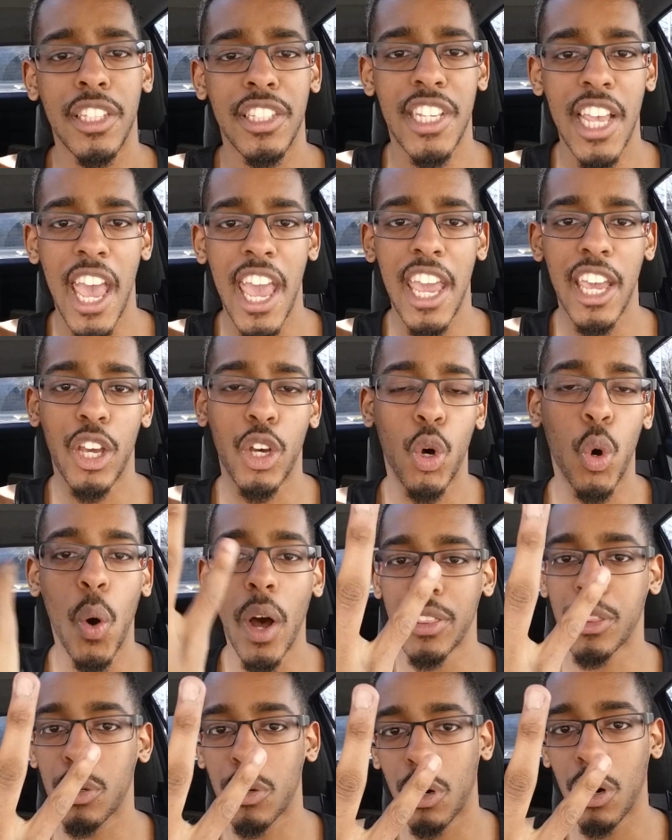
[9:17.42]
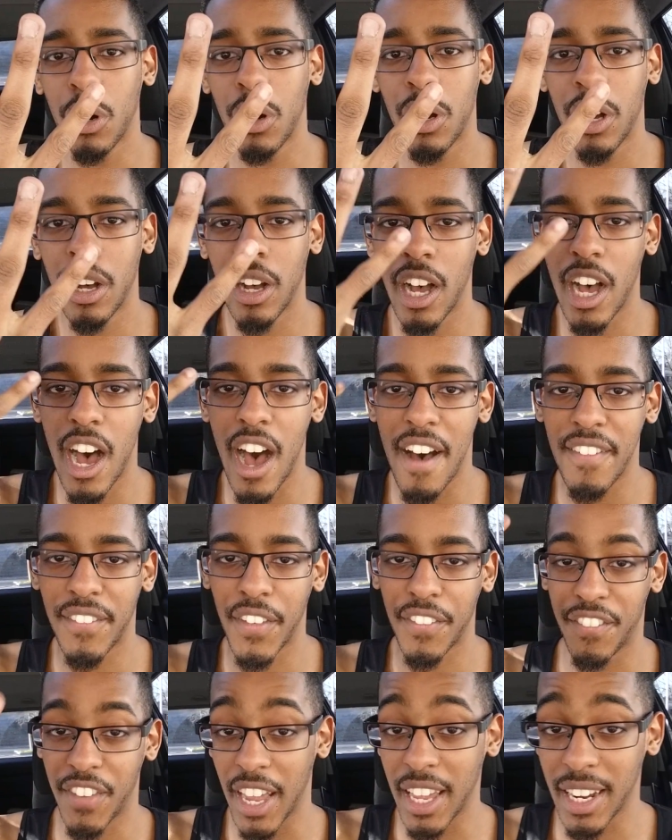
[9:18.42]
day cuatro of
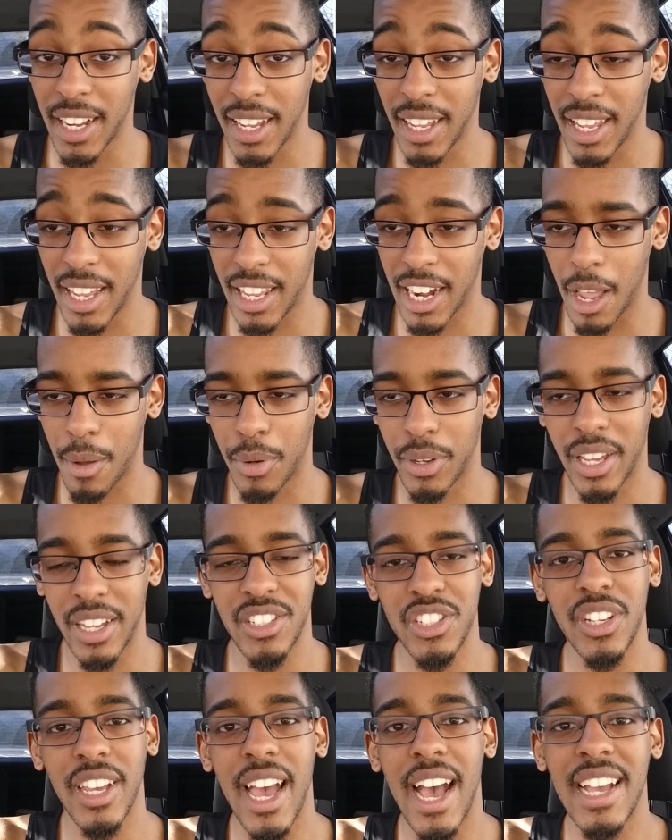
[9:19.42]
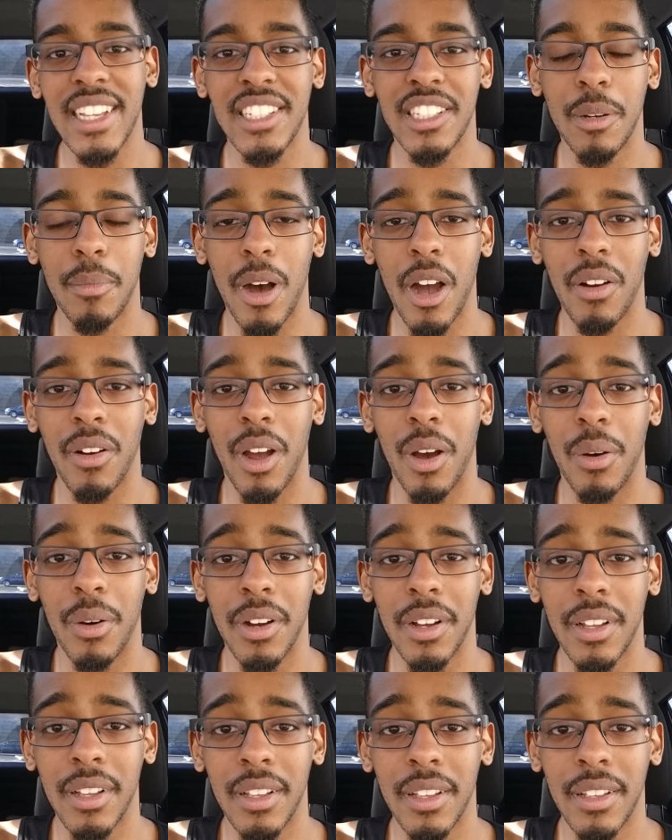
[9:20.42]
Veda, and I will catch you guys
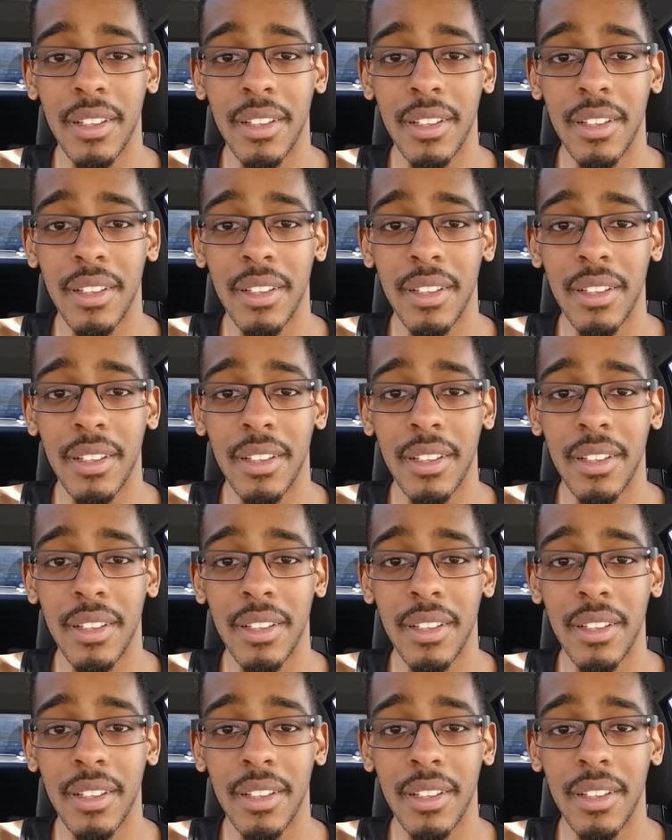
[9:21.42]
tomorrow.